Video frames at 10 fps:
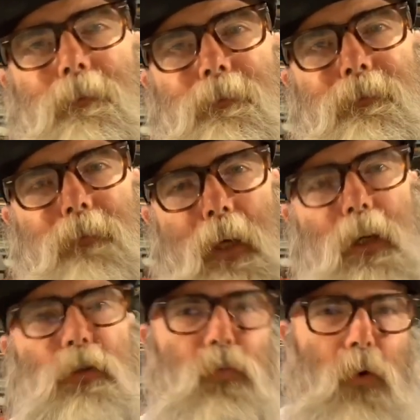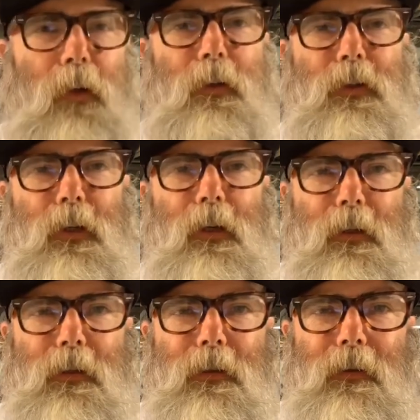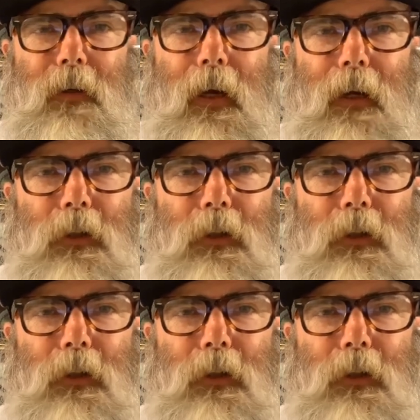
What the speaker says: this is. And you